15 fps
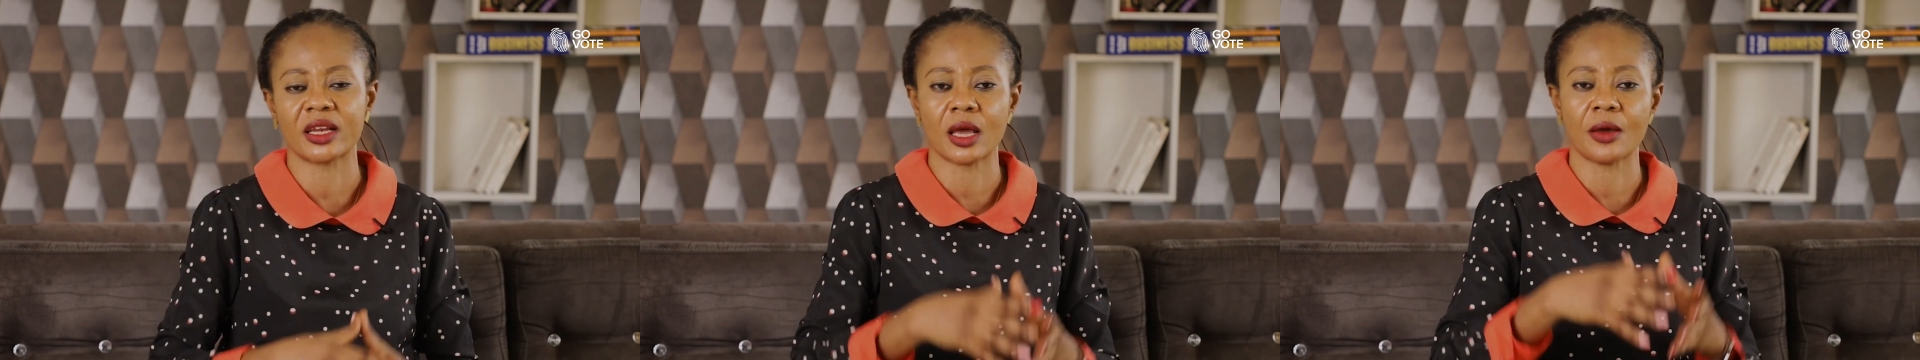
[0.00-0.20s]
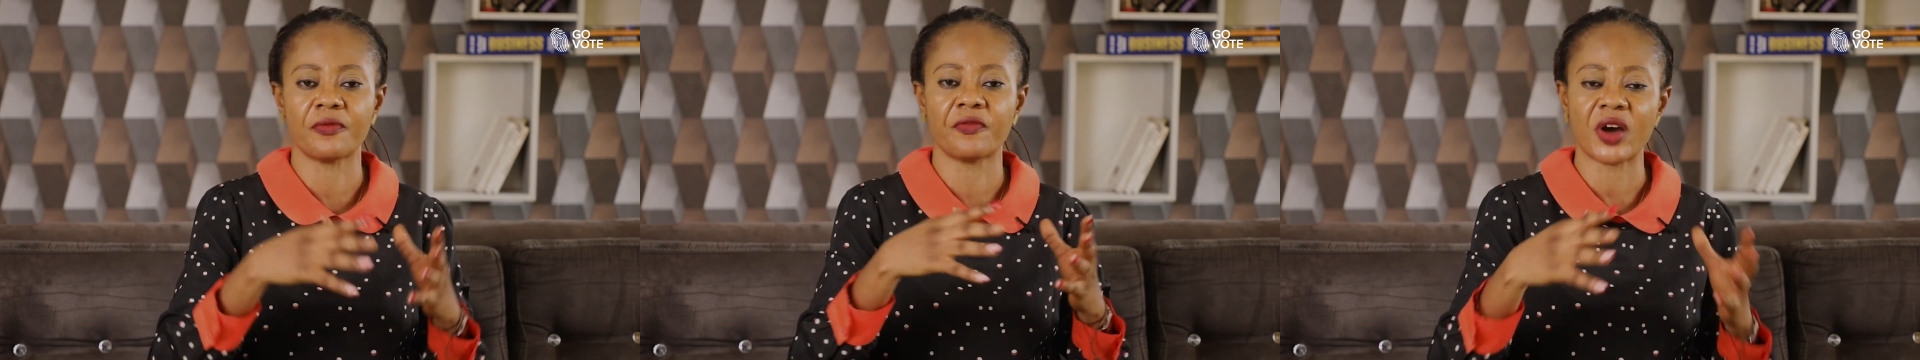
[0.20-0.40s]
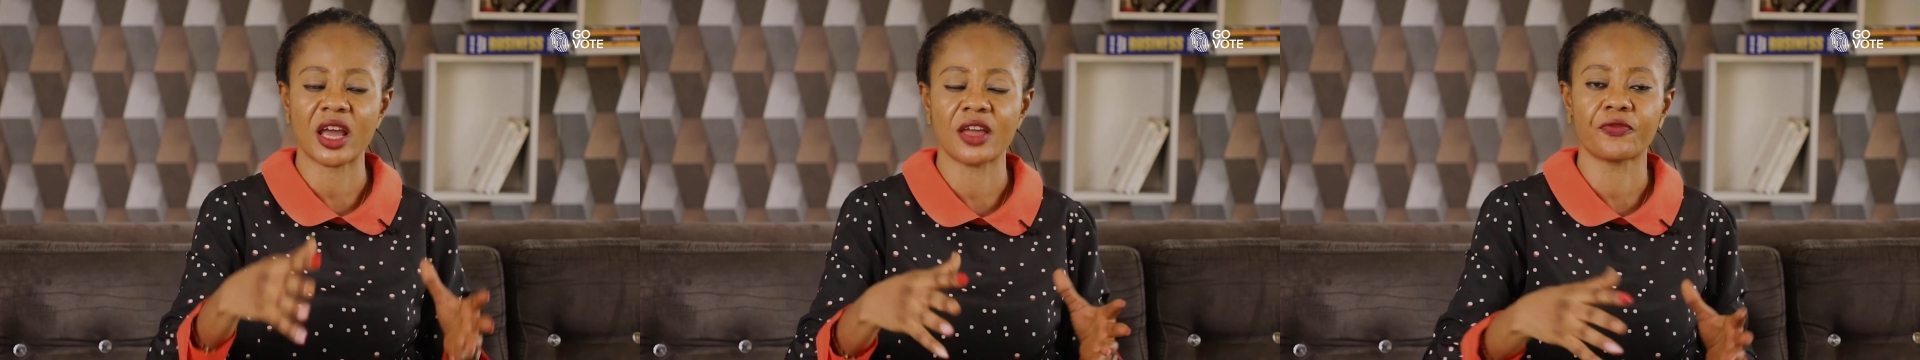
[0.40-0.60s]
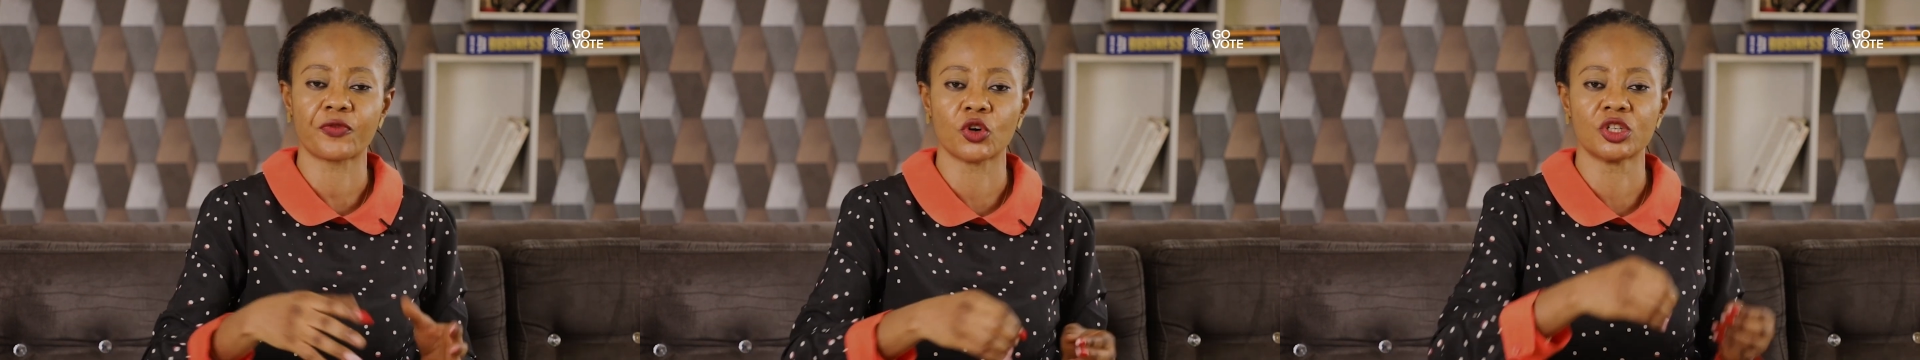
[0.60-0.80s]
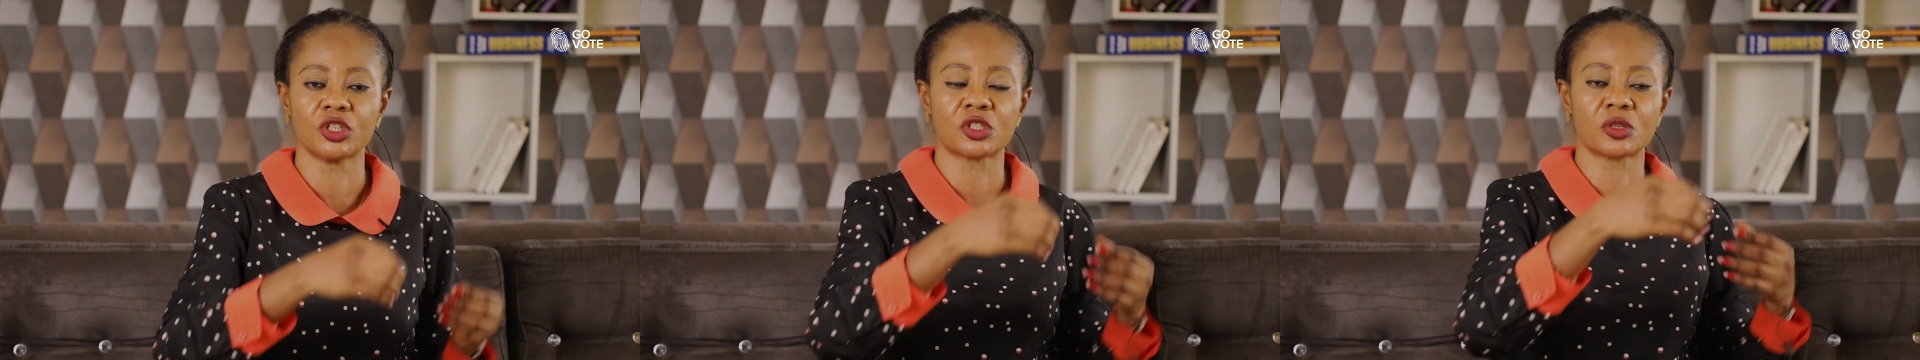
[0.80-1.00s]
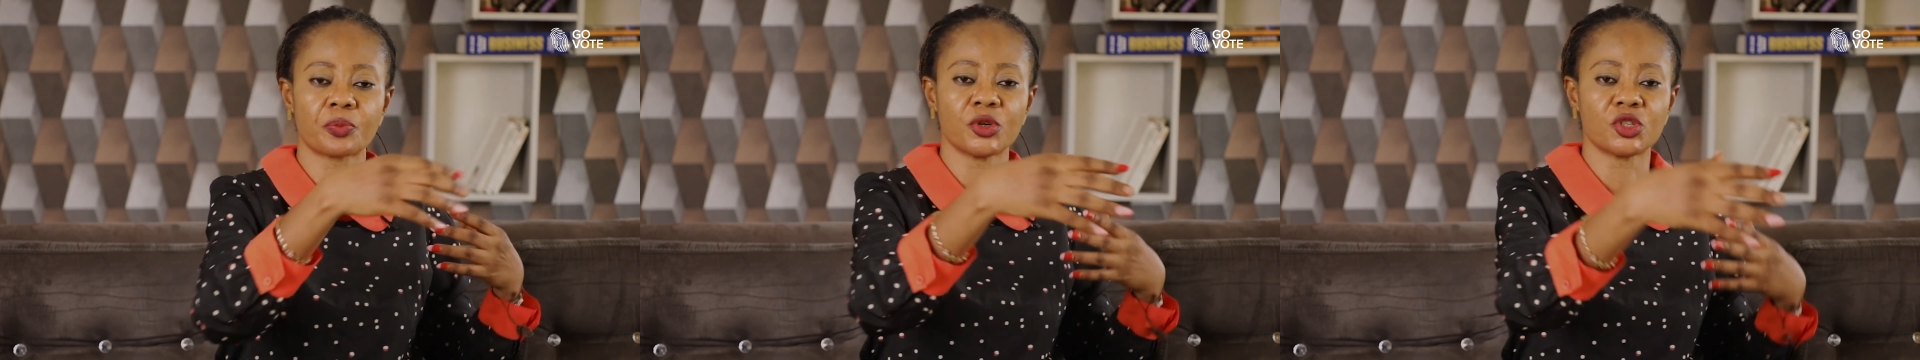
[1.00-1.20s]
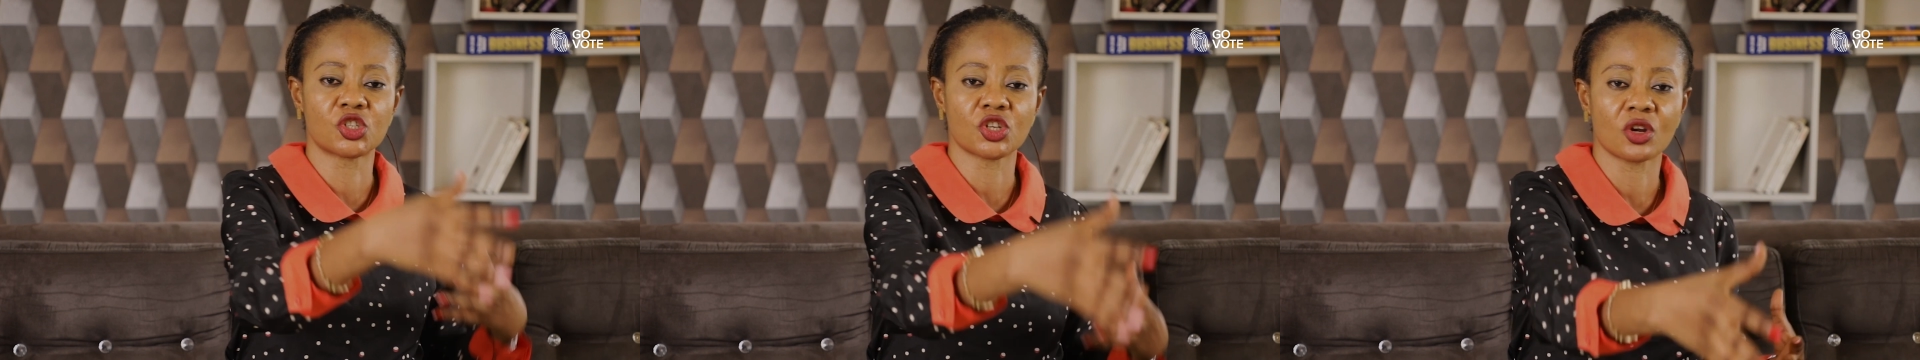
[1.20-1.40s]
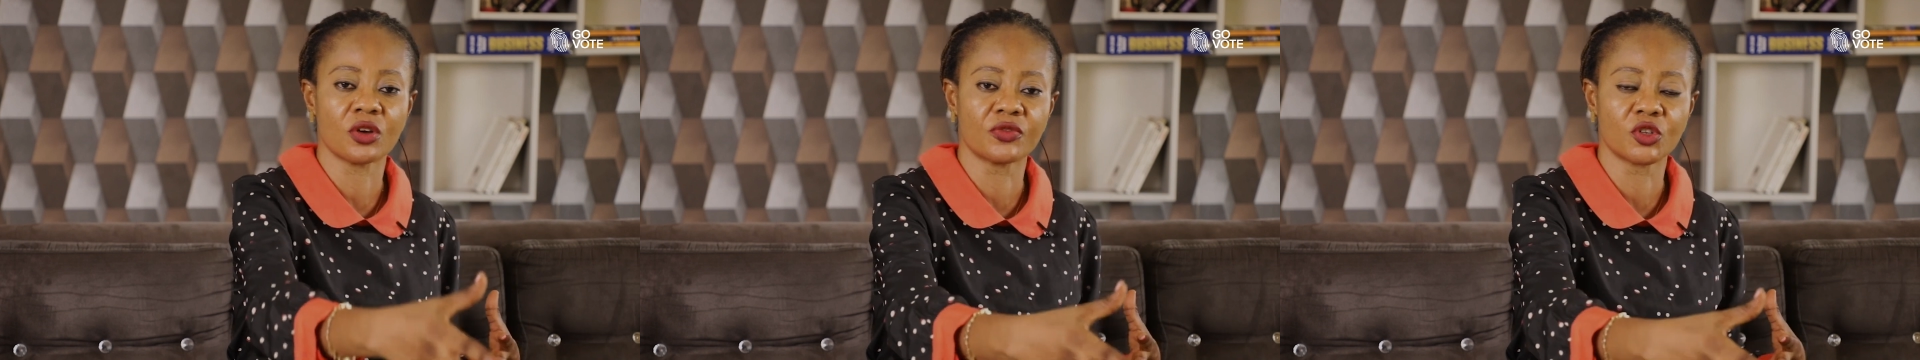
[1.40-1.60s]
vying for this
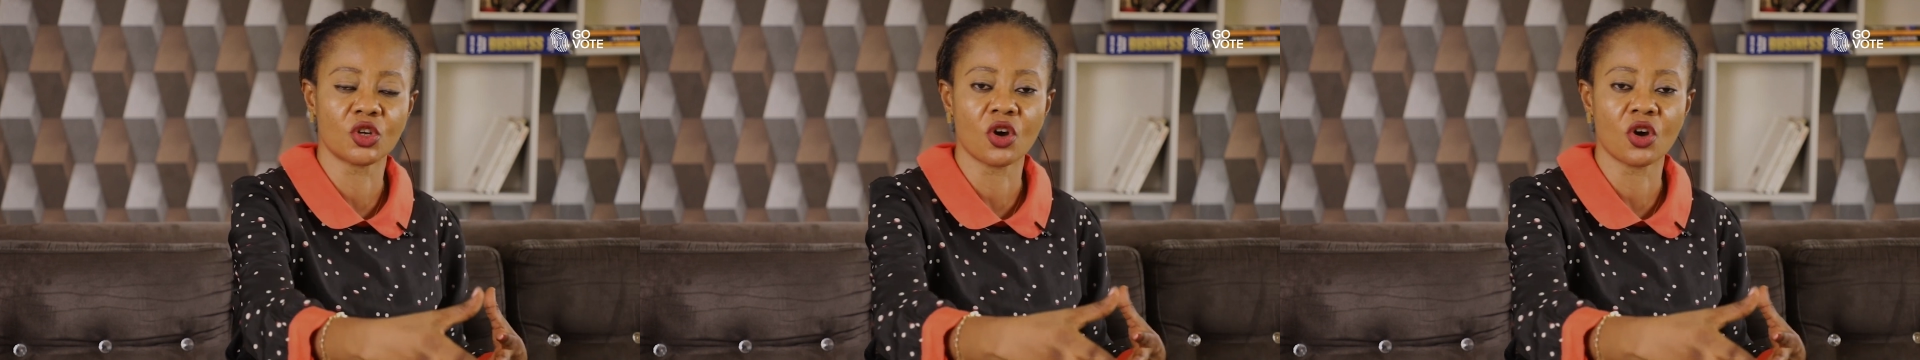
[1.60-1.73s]
position of the